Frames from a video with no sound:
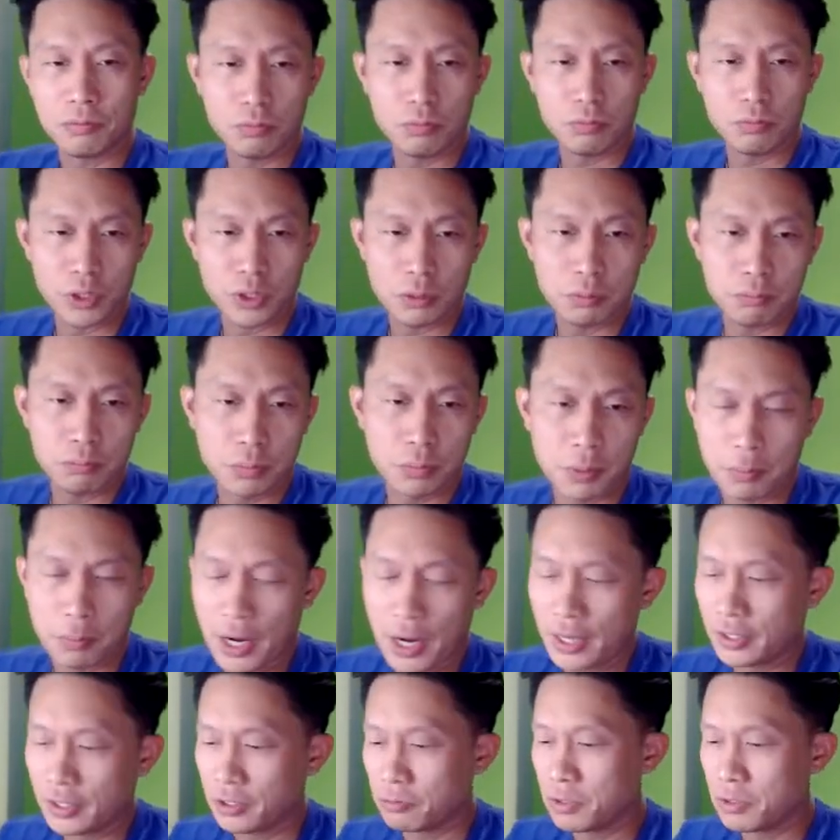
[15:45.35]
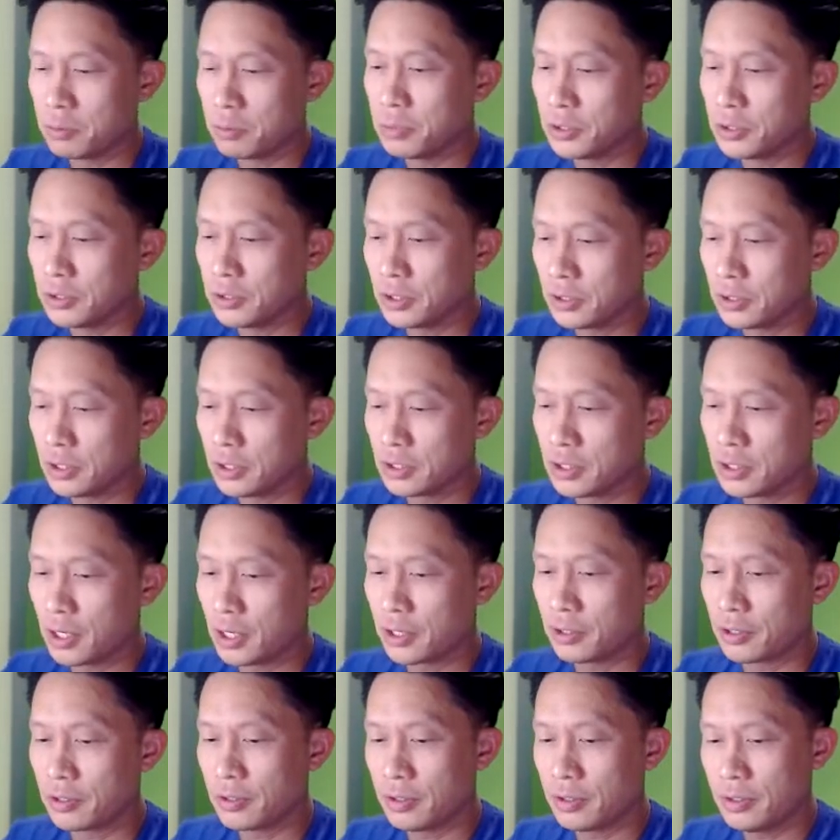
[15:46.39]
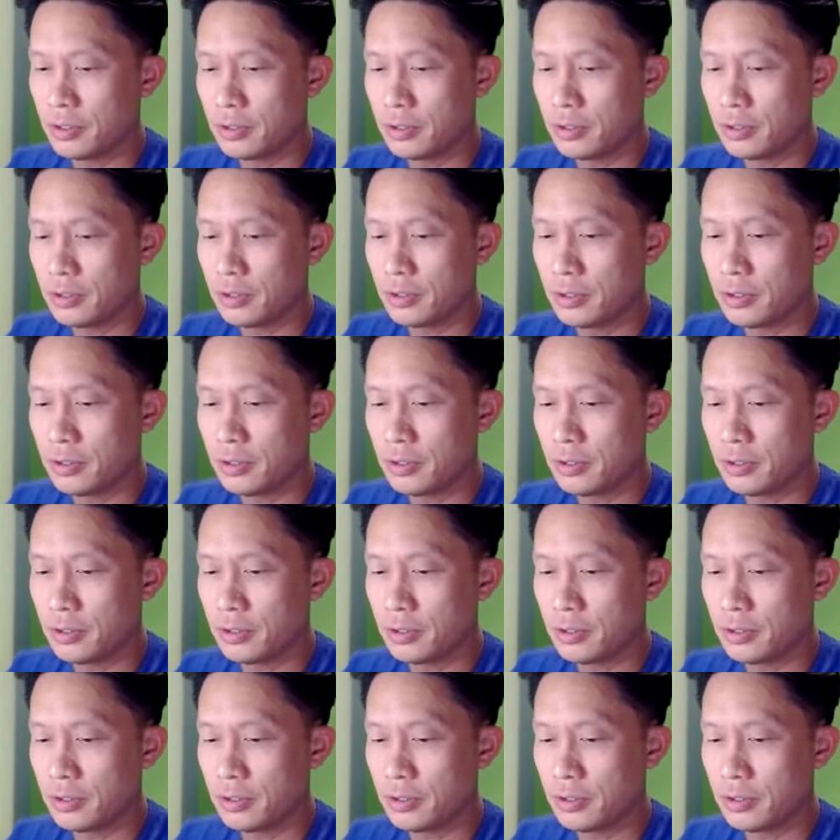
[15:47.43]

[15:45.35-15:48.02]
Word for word: recompiling, rebuilding the entire app.